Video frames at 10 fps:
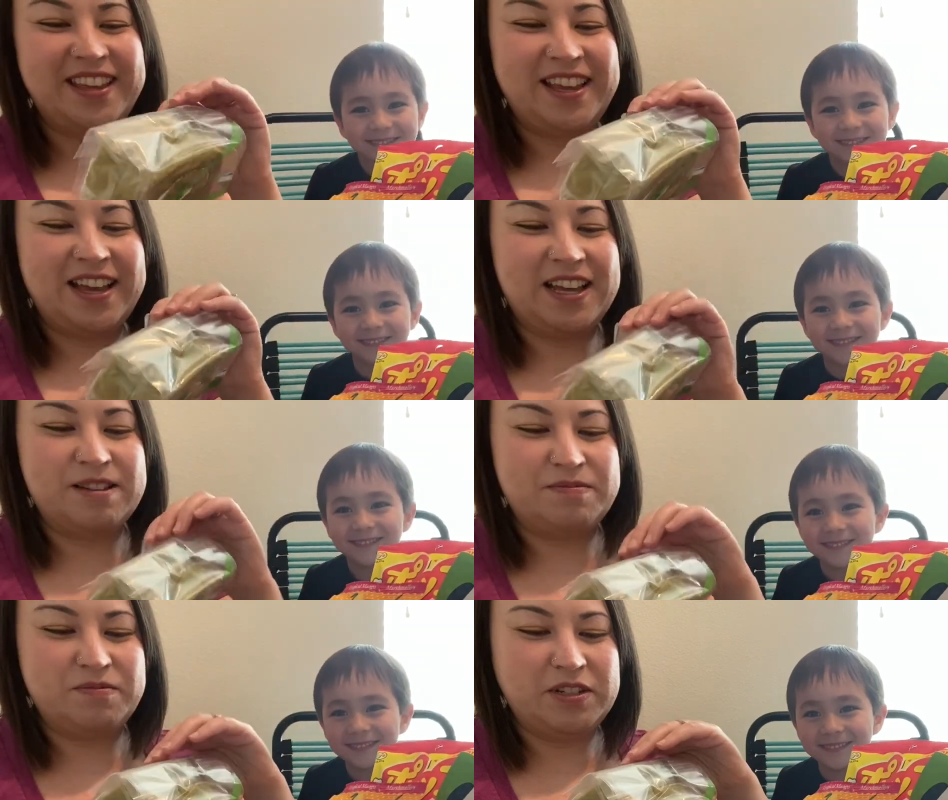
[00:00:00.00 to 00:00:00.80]

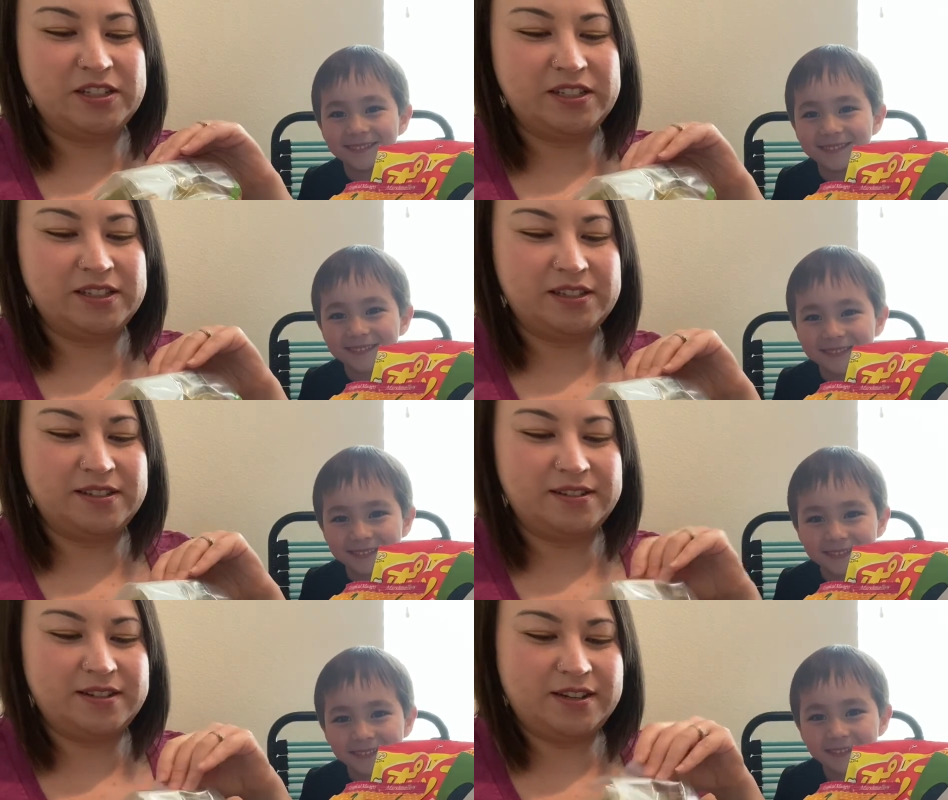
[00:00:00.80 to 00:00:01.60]
Speaker 1: um, which is
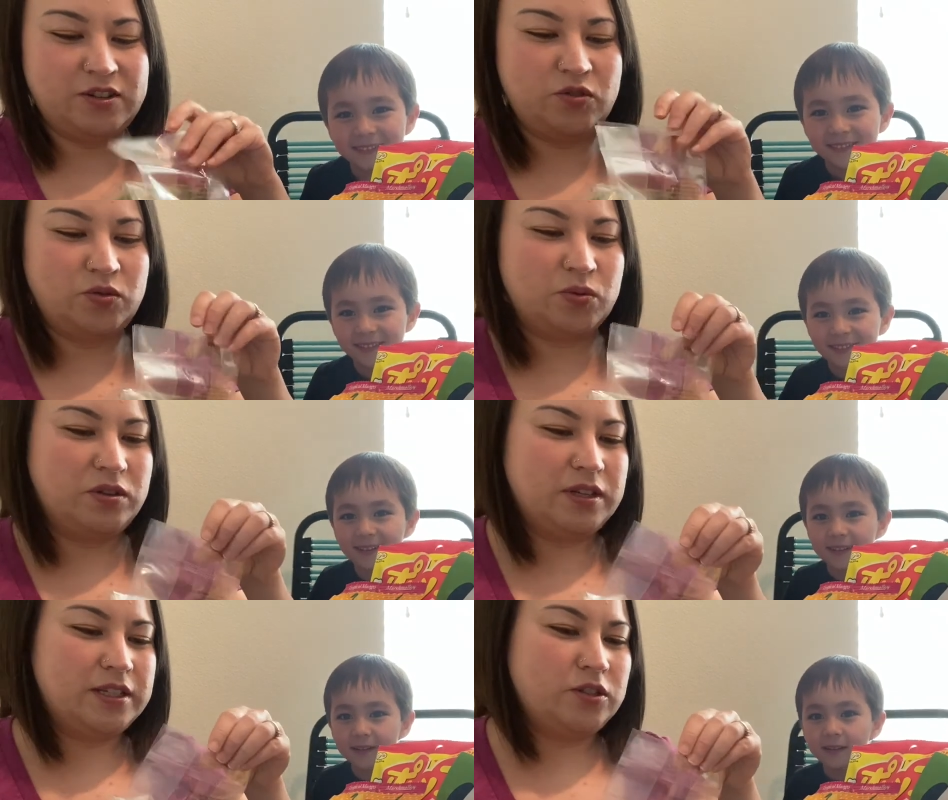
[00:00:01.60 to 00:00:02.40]
unusual
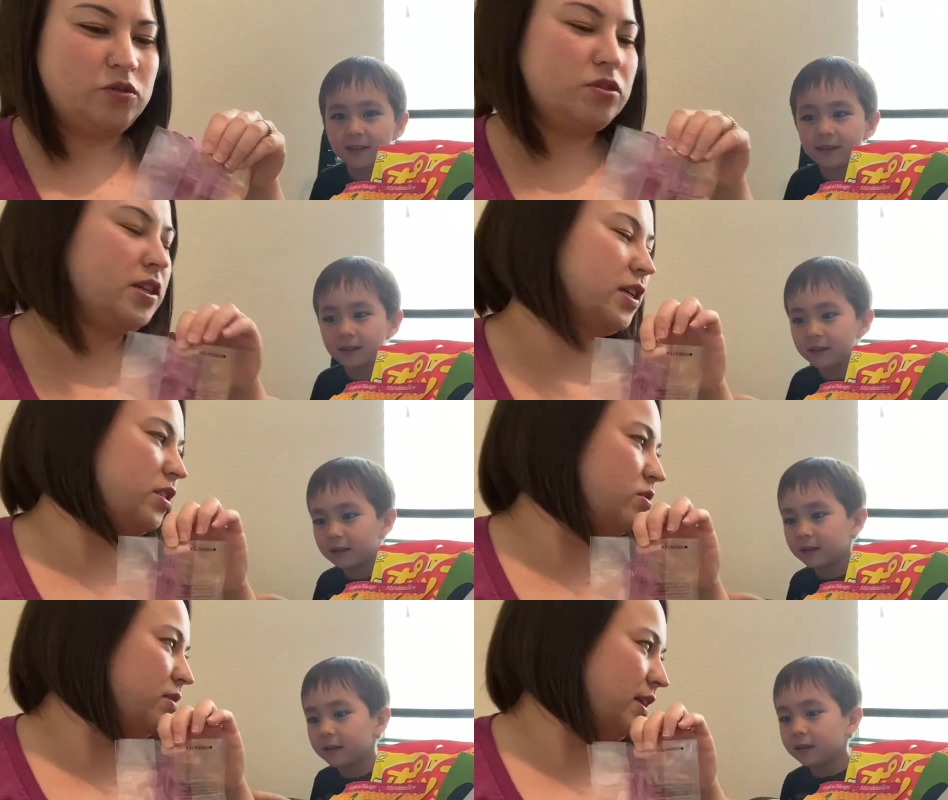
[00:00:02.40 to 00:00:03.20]
because usually
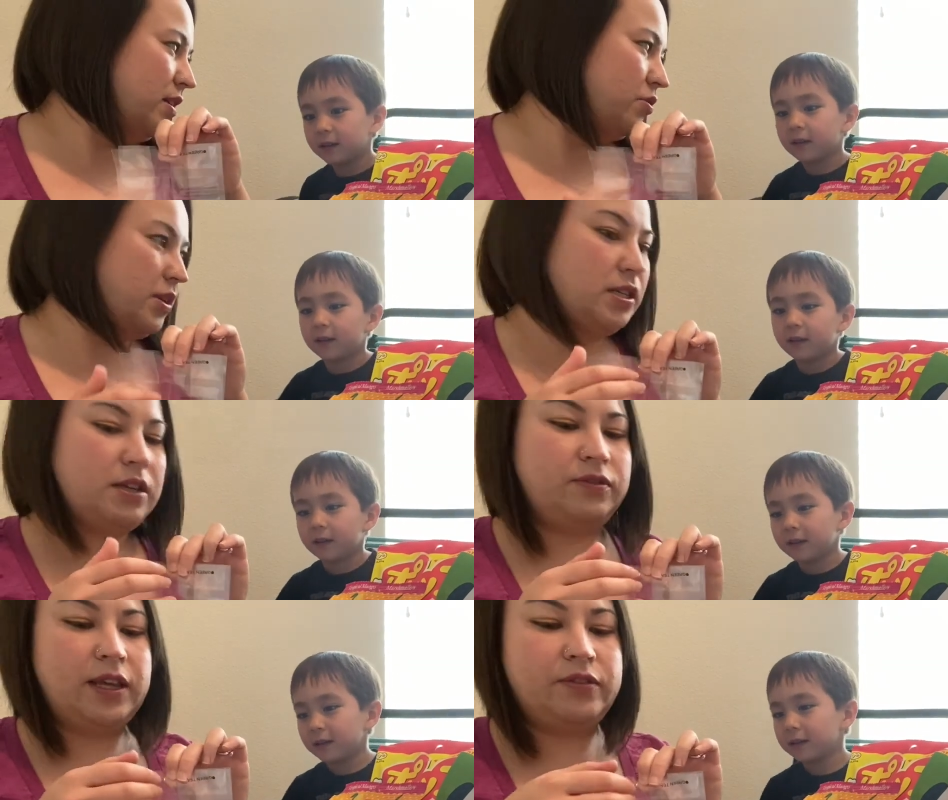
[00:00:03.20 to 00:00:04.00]
kids don't like green
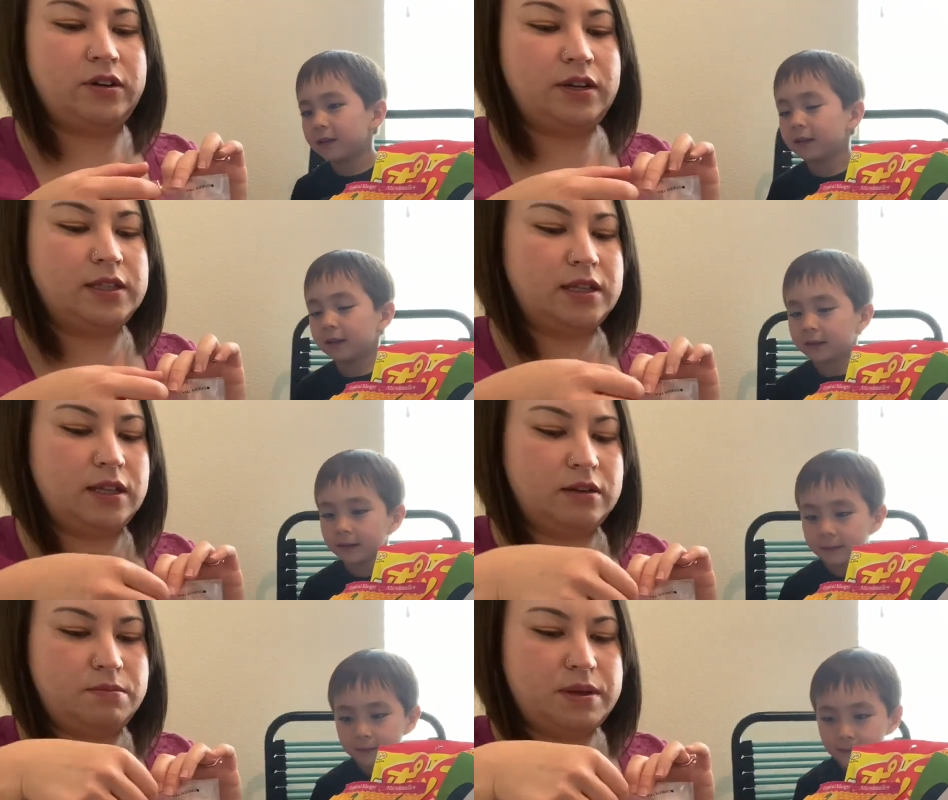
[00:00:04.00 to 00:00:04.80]
tea flavor. It's a
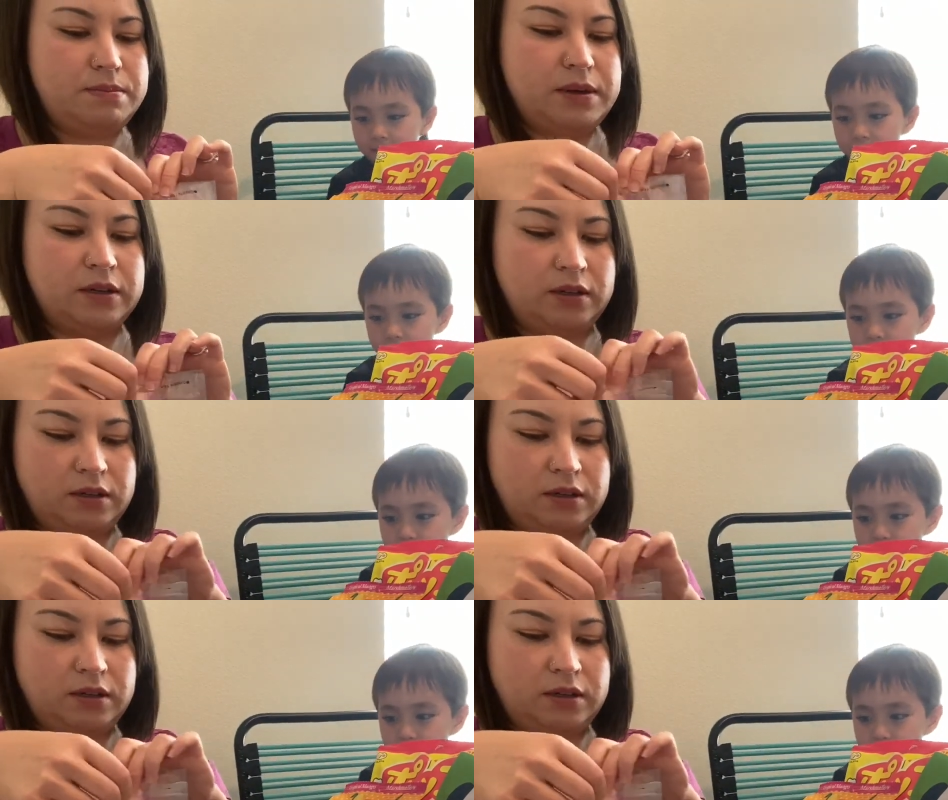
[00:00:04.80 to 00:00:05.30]
little bit bitter,